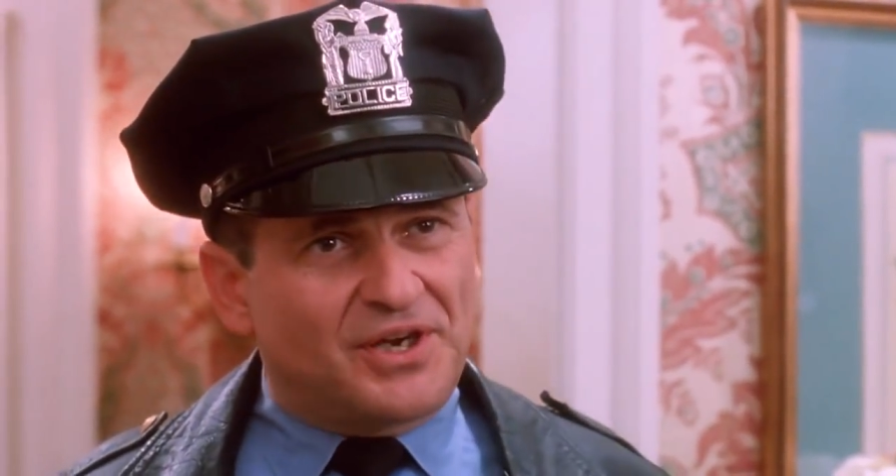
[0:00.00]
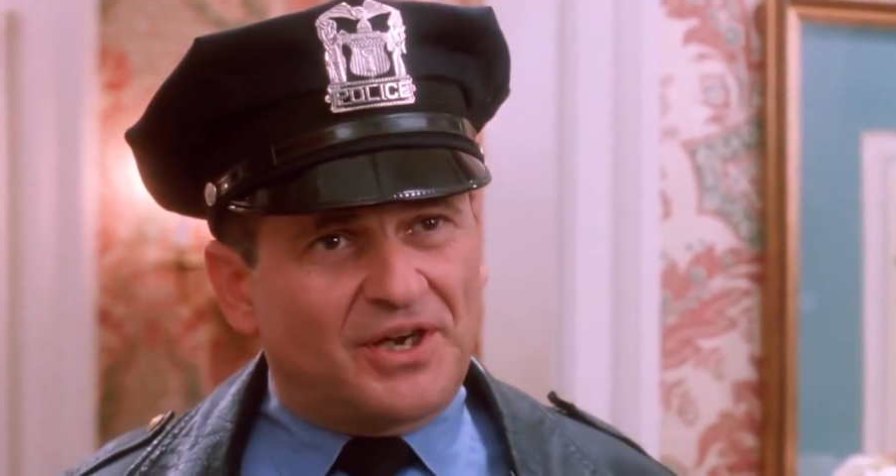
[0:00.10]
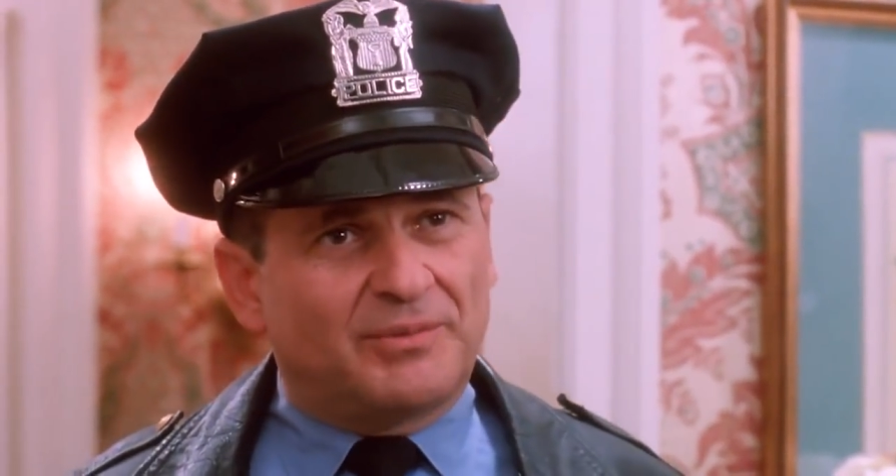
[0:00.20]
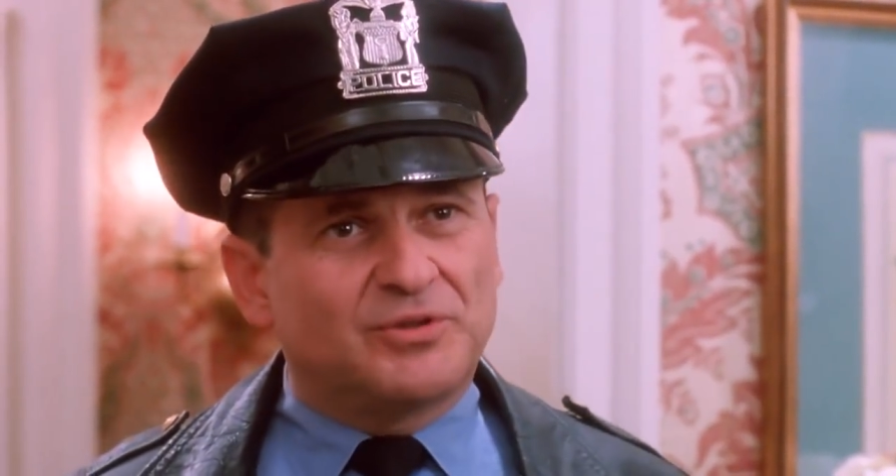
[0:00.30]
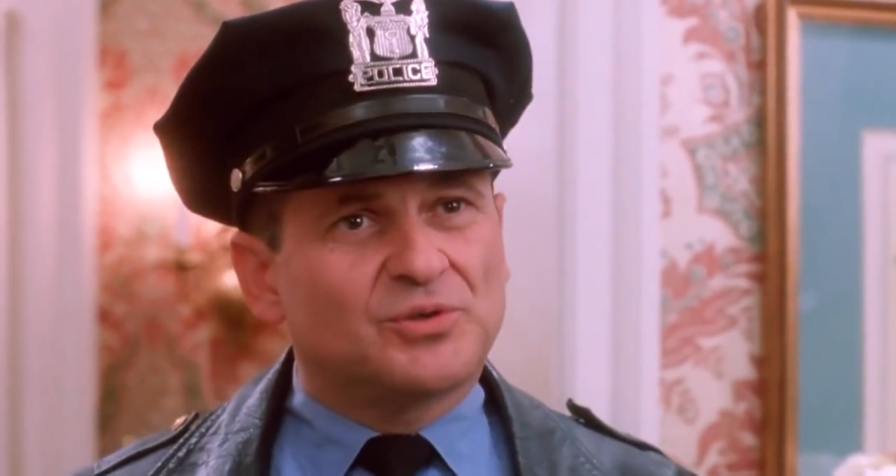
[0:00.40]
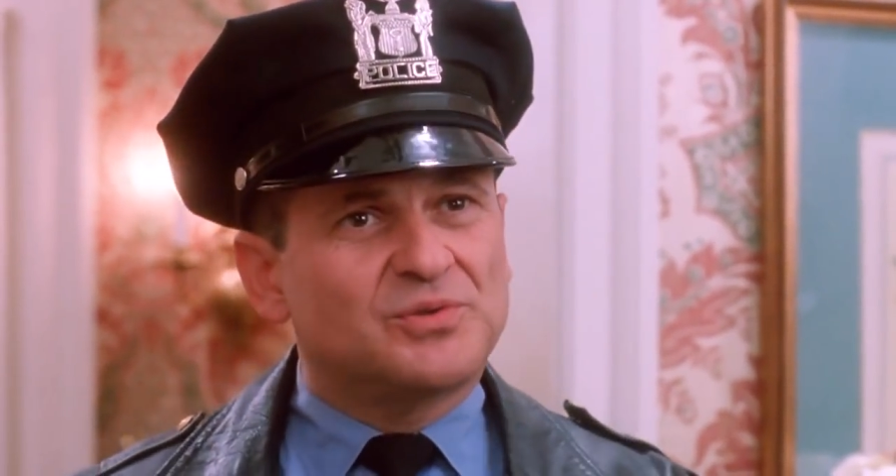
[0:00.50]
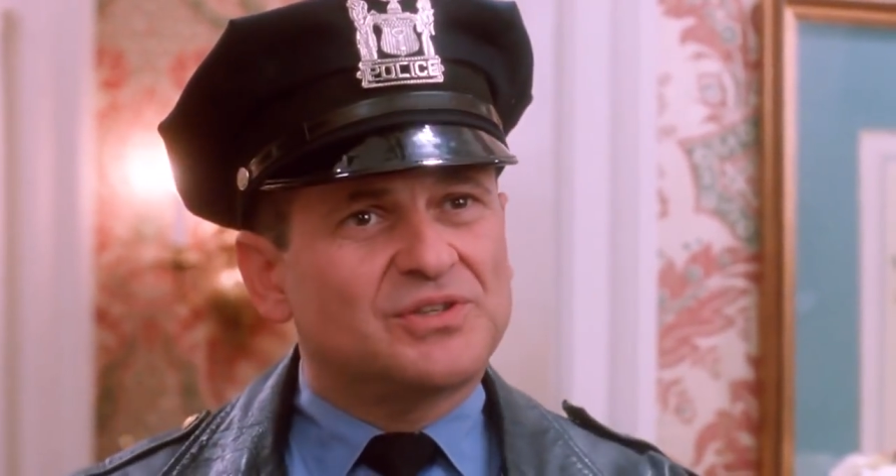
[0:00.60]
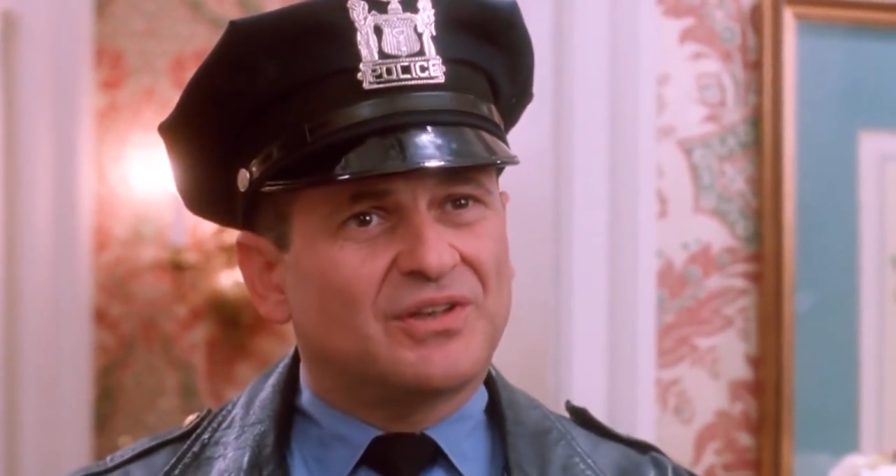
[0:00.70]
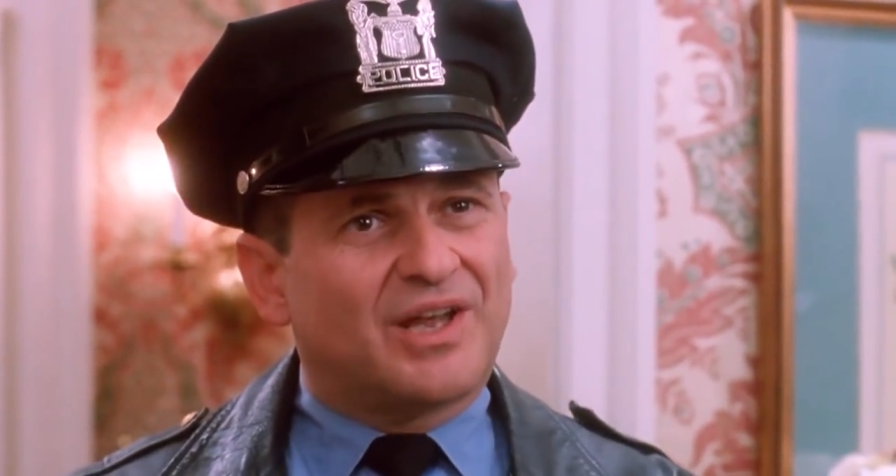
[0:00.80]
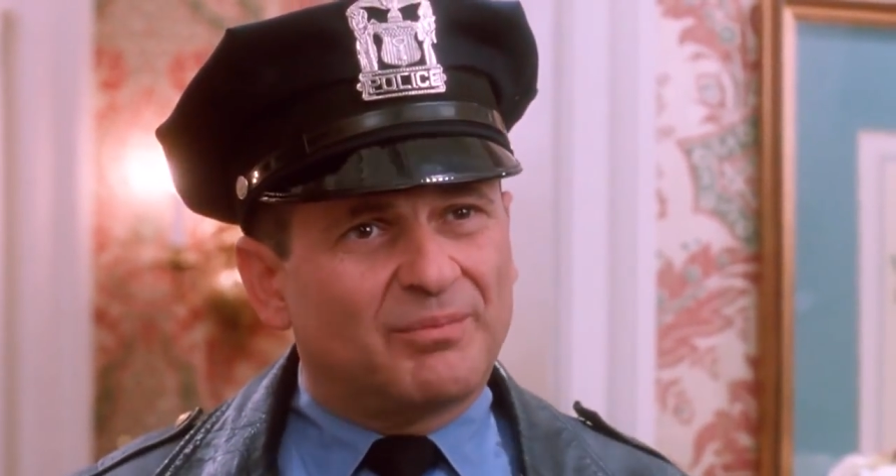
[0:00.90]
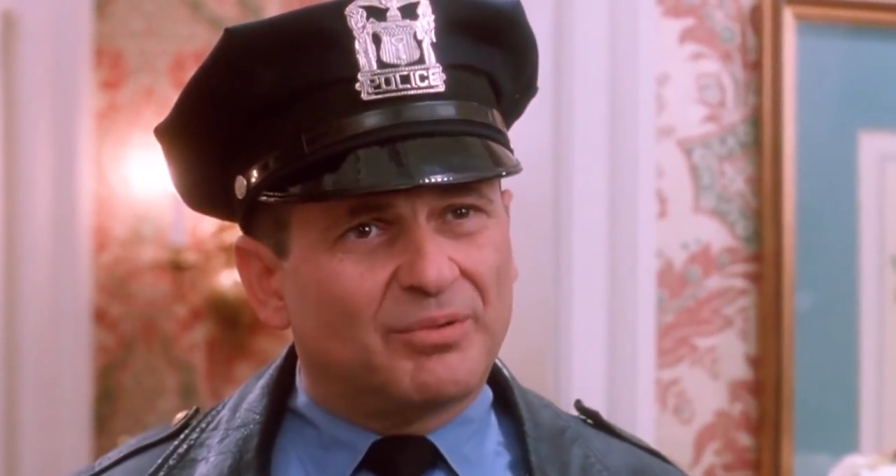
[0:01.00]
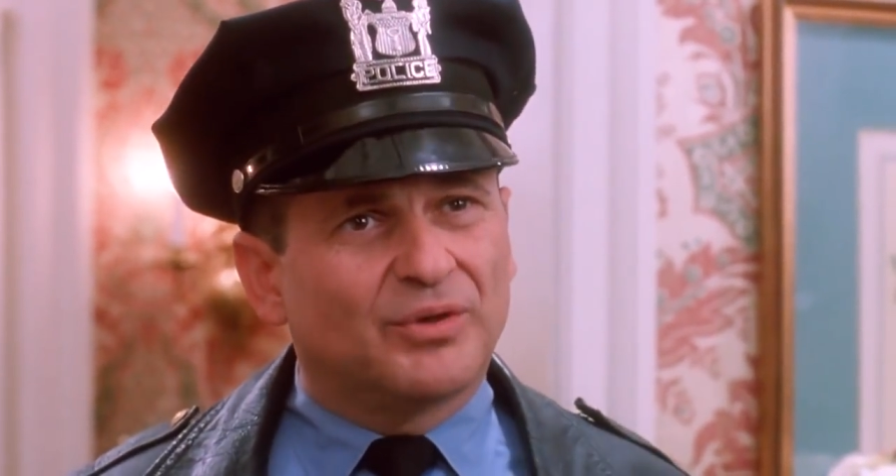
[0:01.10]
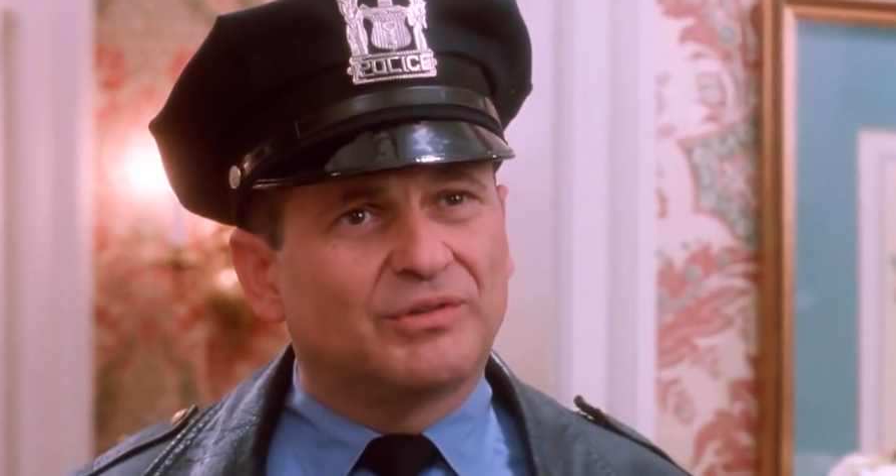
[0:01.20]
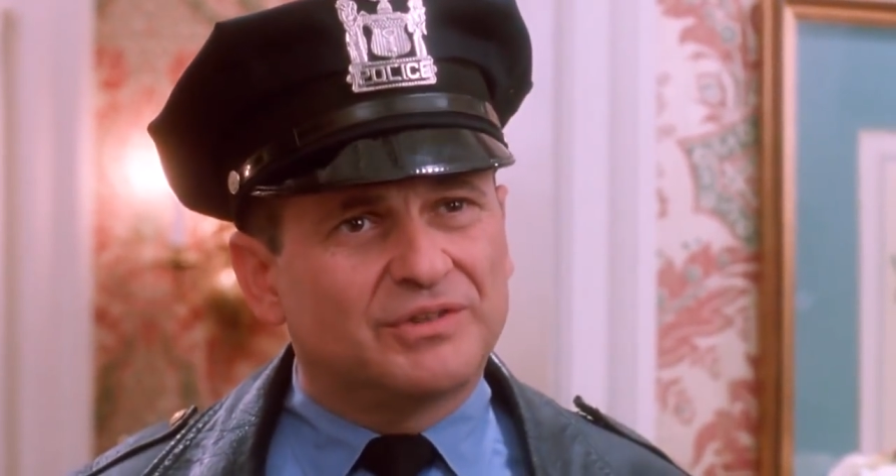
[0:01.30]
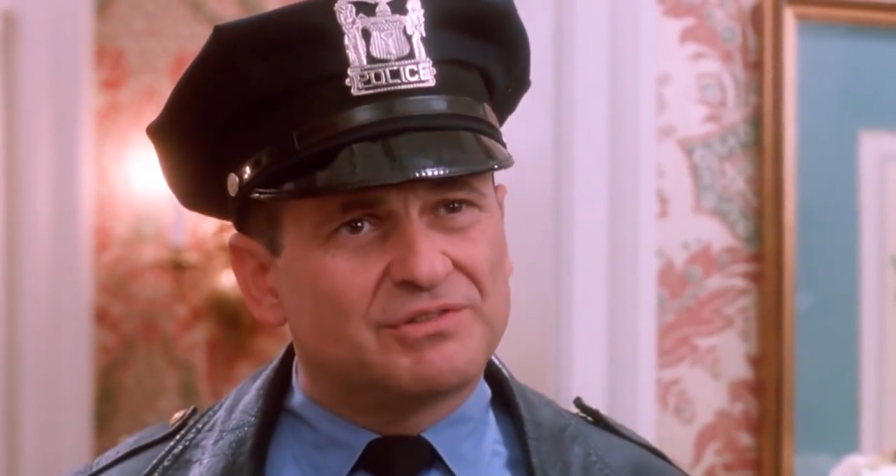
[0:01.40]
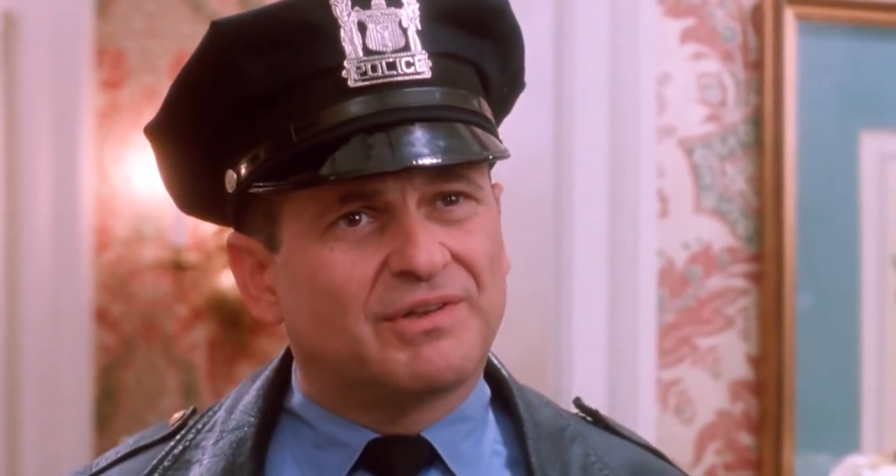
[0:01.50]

pretty clever idea.